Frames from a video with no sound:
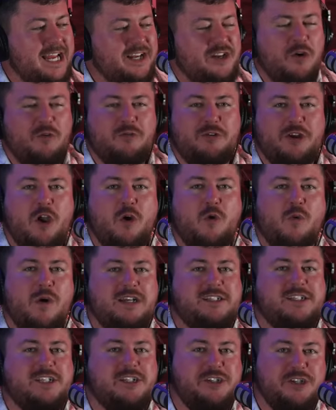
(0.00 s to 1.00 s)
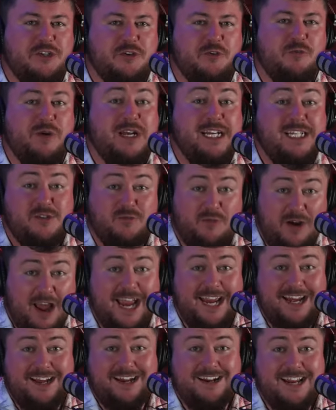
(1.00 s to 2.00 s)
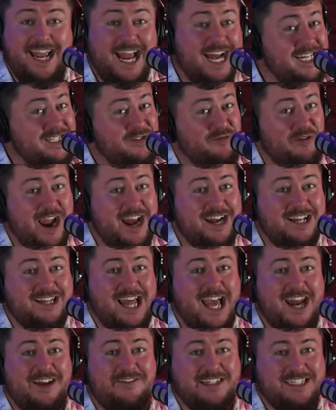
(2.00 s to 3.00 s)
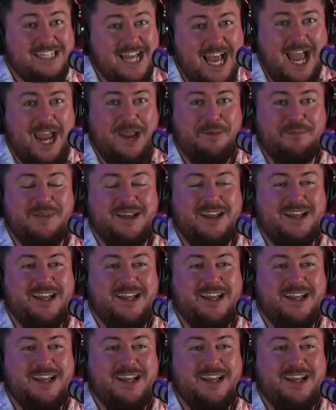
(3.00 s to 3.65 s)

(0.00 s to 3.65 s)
they don't know what to do when he's right. And he's right a lot of the time.